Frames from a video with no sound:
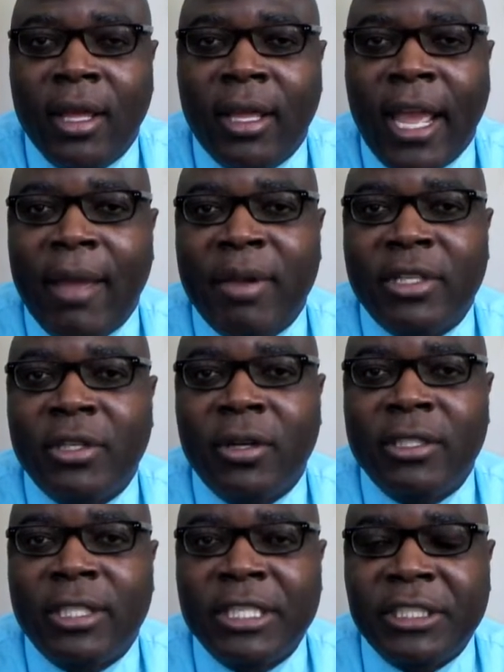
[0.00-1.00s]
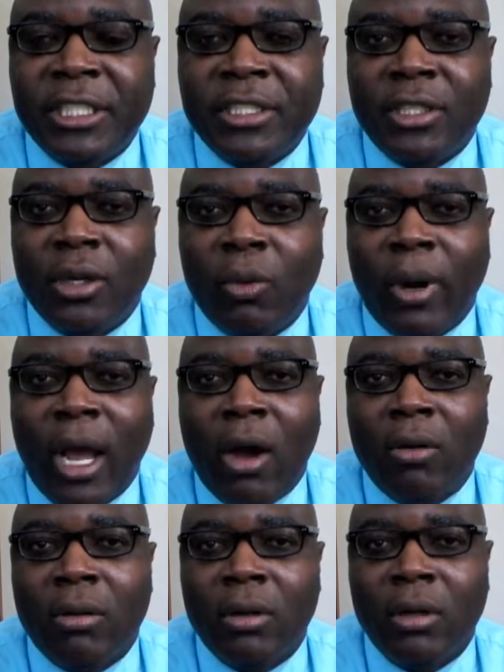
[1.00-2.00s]
came into existence
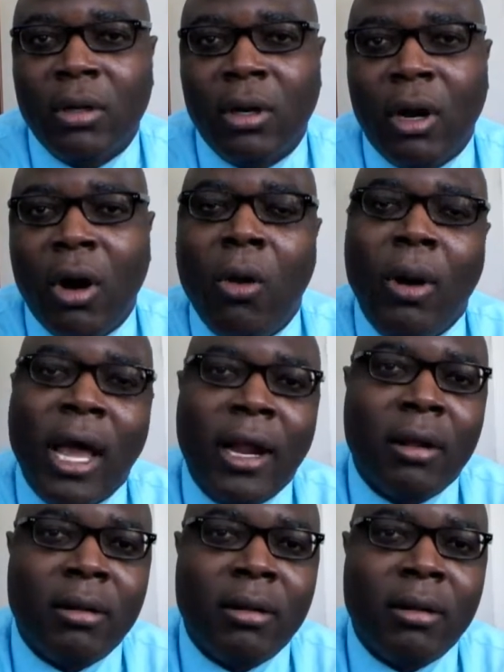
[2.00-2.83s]
without a whole lot